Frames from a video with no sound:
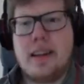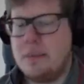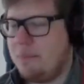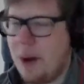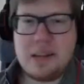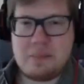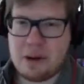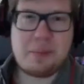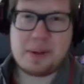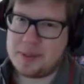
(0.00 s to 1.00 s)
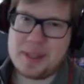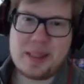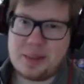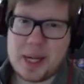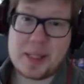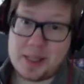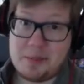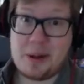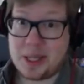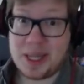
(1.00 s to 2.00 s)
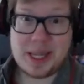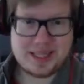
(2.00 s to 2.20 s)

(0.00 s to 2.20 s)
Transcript: My problem in today's Subnautica.